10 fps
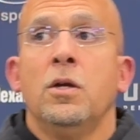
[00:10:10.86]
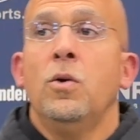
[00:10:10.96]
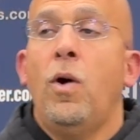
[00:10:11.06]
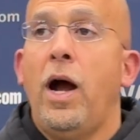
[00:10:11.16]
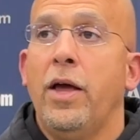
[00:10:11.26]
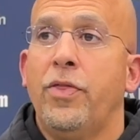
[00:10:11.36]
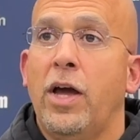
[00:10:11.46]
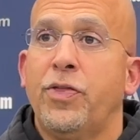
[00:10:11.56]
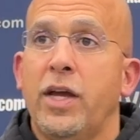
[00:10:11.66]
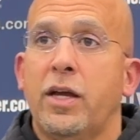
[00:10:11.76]
Well,
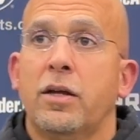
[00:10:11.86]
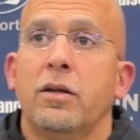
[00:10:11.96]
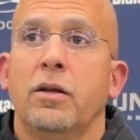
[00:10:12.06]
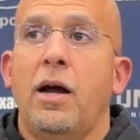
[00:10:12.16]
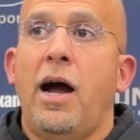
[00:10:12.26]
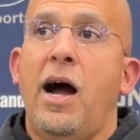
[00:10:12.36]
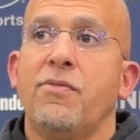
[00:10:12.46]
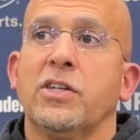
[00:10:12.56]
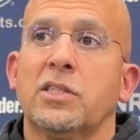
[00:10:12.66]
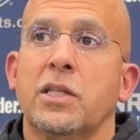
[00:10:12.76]
I think
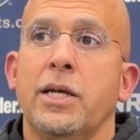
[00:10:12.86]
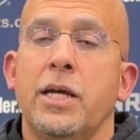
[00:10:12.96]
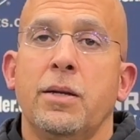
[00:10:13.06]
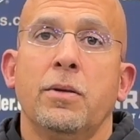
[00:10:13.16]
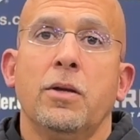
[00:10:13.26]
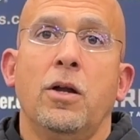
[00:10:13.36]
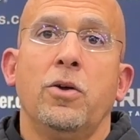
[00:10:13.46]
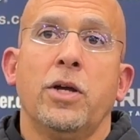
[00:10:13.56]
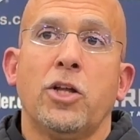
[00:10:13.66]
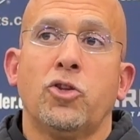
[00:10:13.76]
obviously, you know,
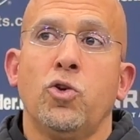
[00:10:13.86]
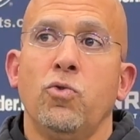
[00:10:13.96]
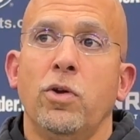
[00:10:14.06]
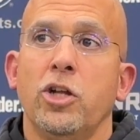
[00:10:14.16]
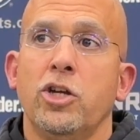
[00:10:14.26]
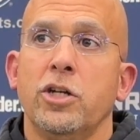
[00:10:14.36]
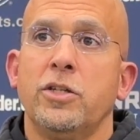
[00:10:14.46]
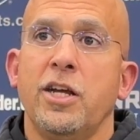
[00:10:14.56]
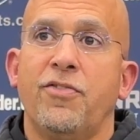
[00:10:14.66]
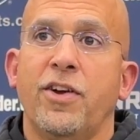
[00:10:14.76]
you got two really good
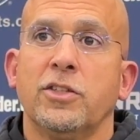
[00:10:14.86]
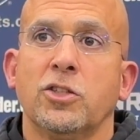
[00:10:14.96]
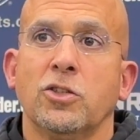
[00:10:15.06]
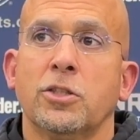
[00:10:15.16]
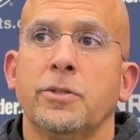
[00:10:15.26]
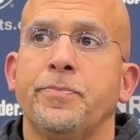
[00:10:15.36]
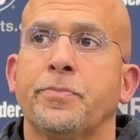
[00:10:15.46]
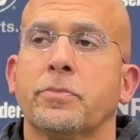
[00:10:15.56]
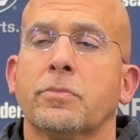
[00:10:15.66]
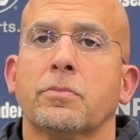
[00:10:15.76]
defenses
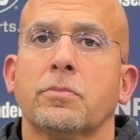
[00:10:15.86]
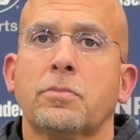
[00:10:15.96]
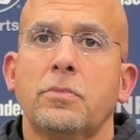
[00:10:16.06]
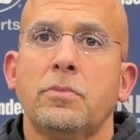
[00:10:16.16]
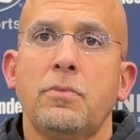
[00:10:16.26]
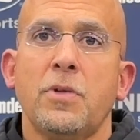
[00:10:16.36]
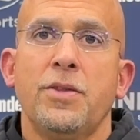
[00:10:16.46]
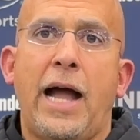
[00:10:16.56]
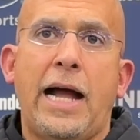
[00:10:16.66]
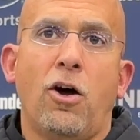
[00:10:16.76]

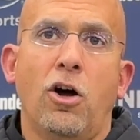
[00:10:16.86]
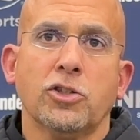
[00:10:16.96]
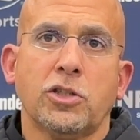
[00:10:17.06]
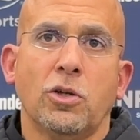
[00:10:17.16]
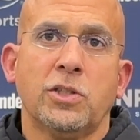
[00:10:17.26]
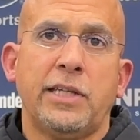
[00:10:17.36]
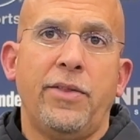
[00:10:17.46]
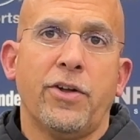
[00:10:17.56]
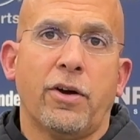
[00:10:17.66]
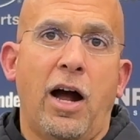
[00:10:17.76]
that also
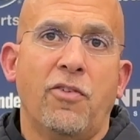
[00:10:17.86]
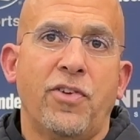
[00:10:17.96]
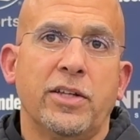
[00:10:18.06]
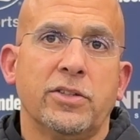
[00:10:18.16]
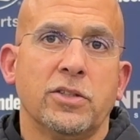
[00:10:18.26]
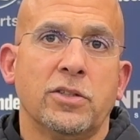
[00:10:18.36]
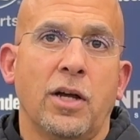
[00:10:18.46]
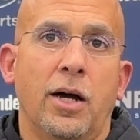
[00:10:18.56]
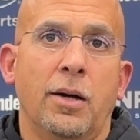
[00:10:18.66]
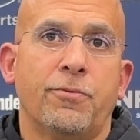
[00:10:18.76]
set their offenses
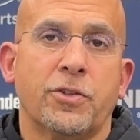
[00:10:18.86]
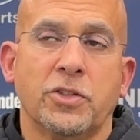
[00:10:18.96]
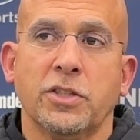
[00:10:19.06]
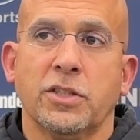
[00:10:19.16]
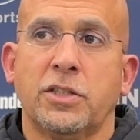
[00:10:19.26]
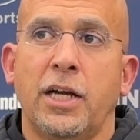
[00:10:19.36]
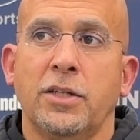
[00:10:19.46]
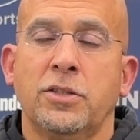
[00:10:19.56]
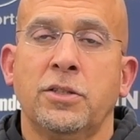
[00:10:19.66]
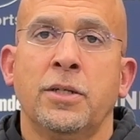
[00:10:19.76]
up for
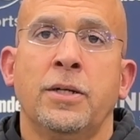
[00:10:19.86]
success.